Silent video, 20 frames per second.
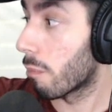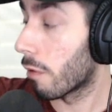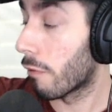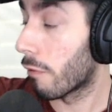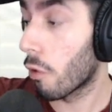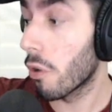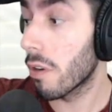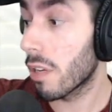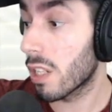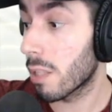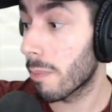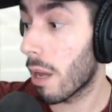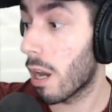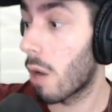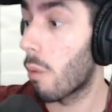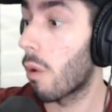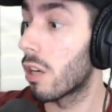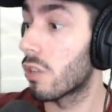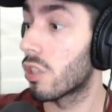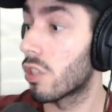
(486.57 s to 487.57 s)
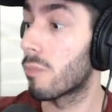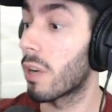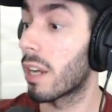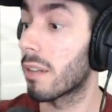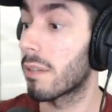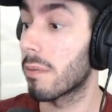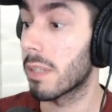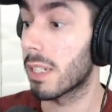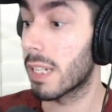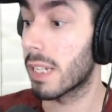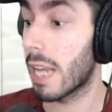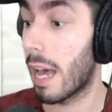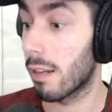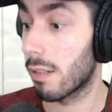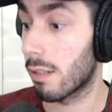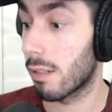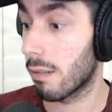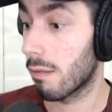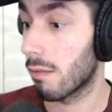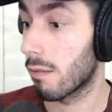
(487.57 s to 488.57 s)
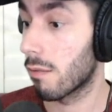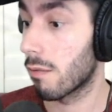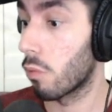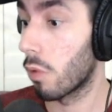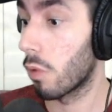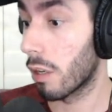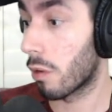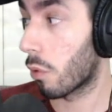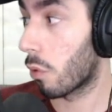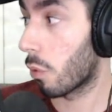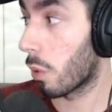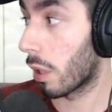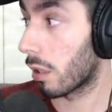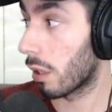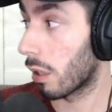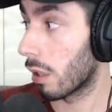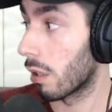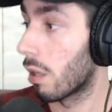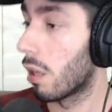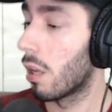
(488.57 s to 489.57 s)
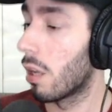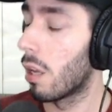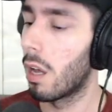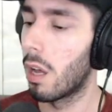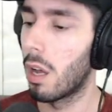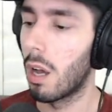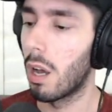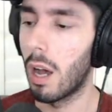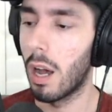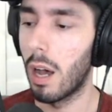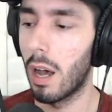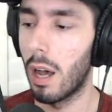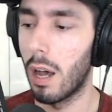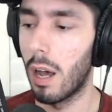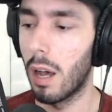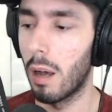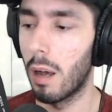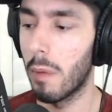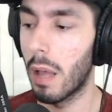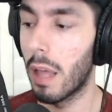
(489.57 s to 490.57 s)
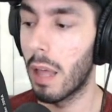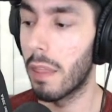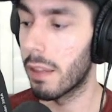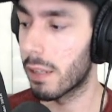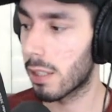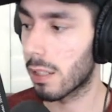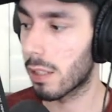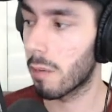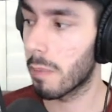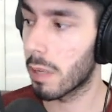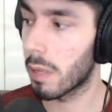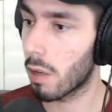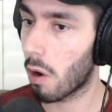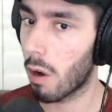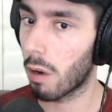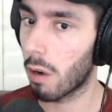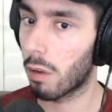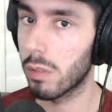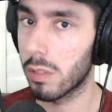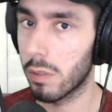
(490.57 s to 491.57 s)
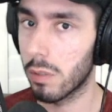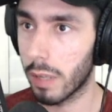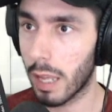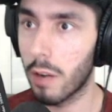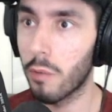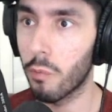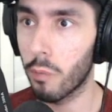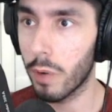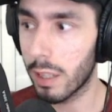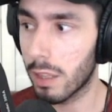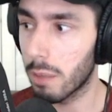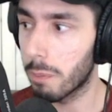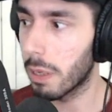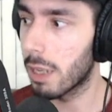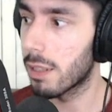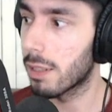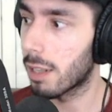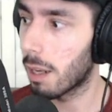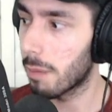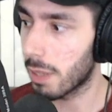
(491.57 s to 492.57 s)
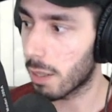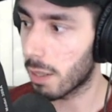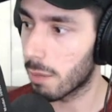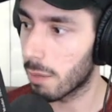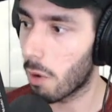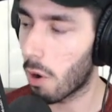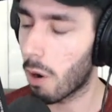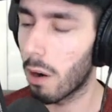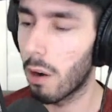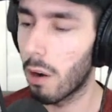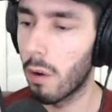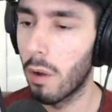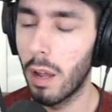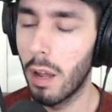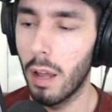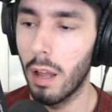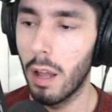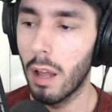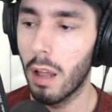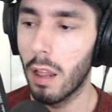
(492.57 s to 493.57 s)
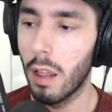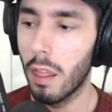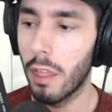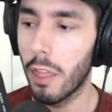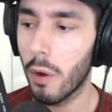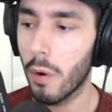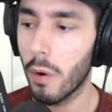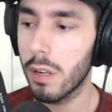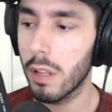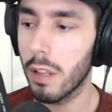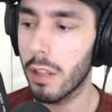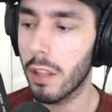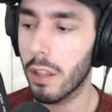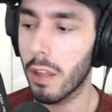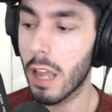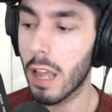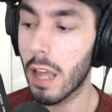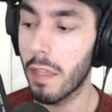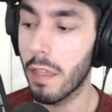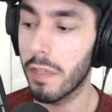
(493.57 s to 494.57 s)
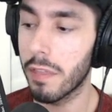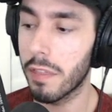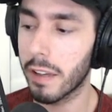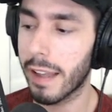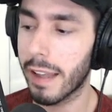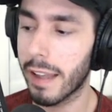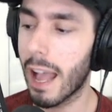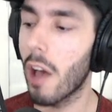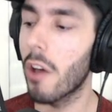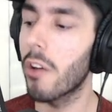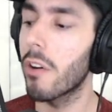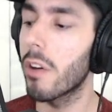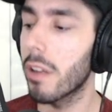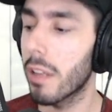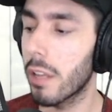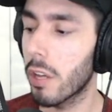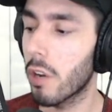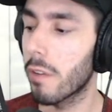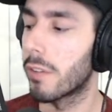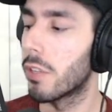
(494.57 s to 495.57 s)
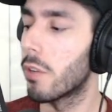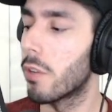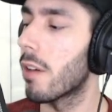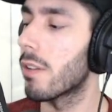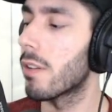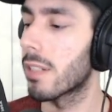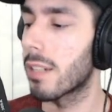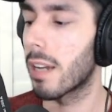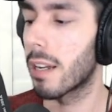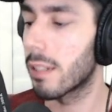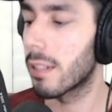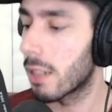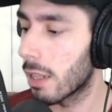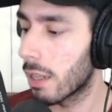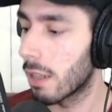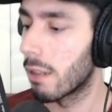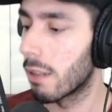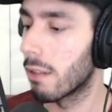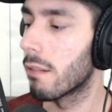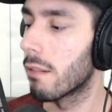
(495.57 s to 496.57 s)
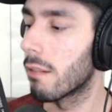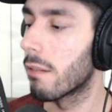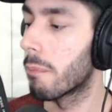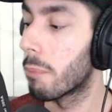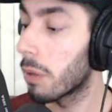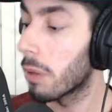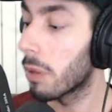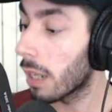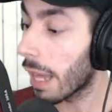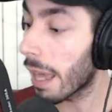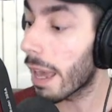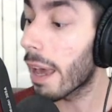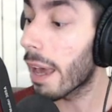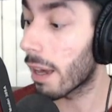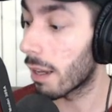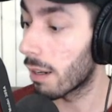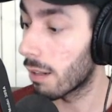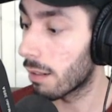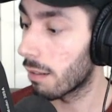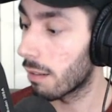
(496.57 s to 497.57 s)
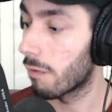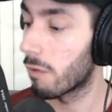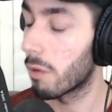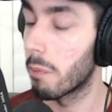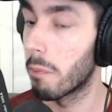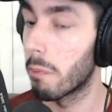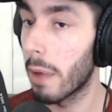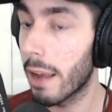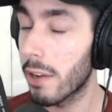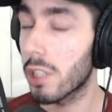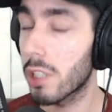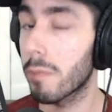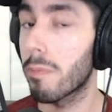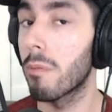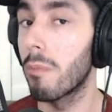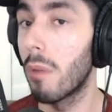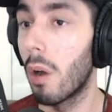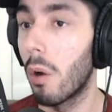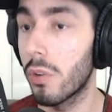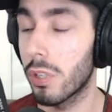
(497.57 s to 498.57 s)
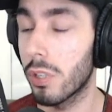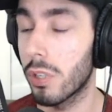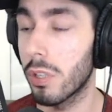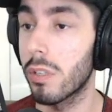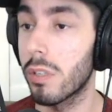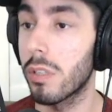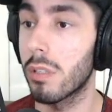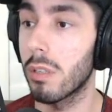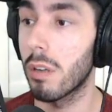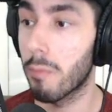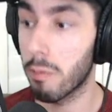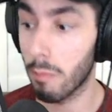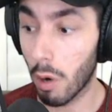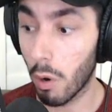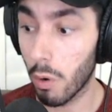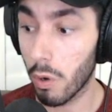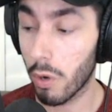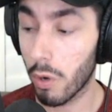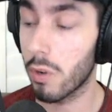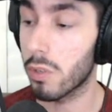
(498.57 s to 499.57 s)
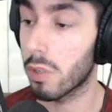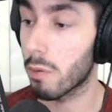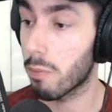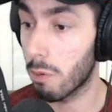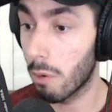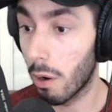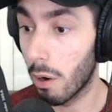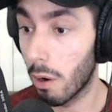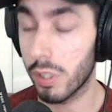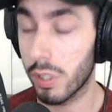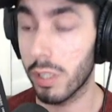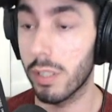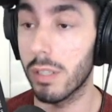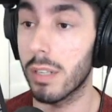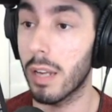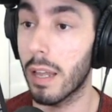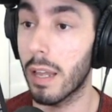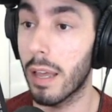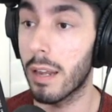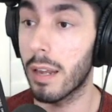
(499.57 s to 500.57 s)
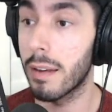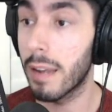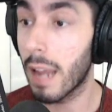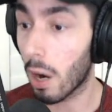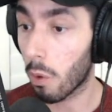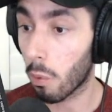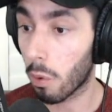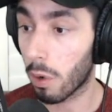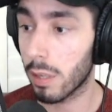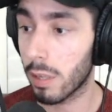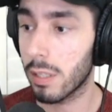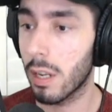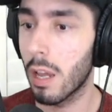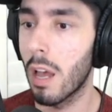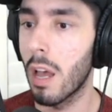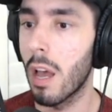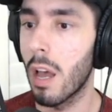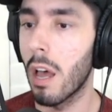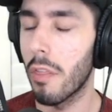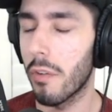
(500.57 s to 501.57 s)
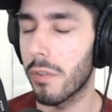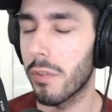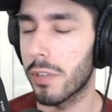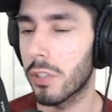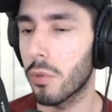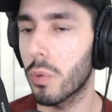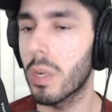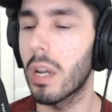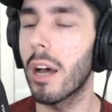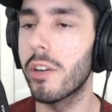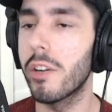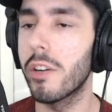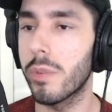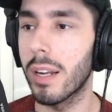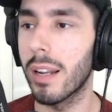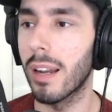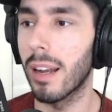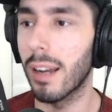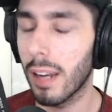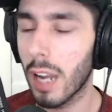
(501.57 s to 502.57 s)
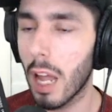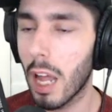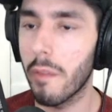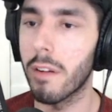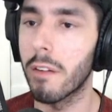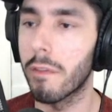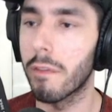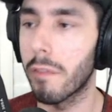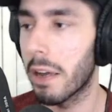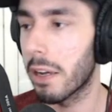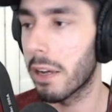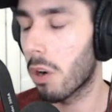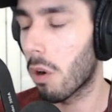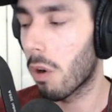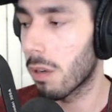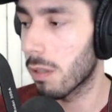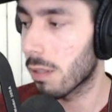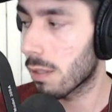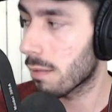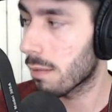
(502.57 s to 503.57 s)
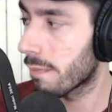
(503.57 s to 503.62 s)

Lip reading: Before you expound, I want to just bring up some stats really quickly. Yeah. And this is going to be in the article. So again, read the piece. Comes out tomorrow. There in the calendar year of 2019, planned from major promoters or promotions and networks, there's 311 fight cards.